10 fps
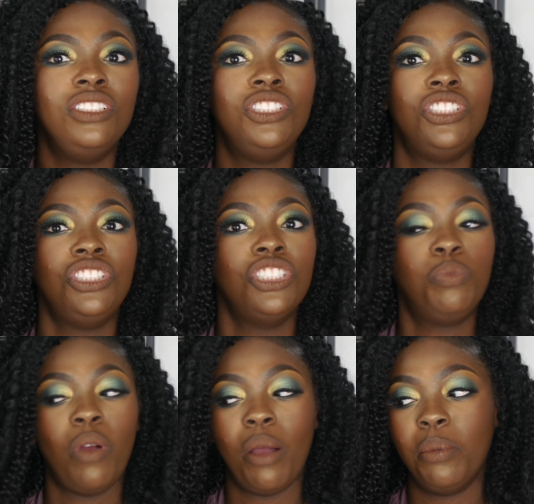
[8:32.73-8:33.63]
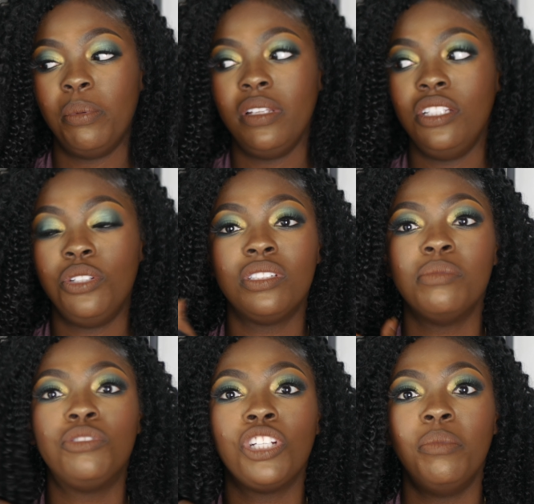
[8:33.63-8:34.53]
should probably do
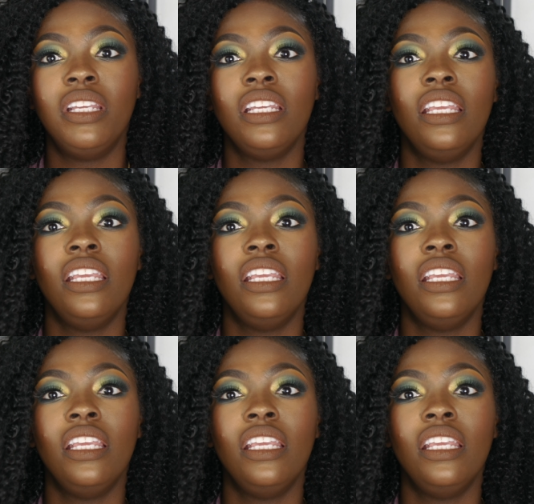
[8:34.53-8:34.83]
some trimming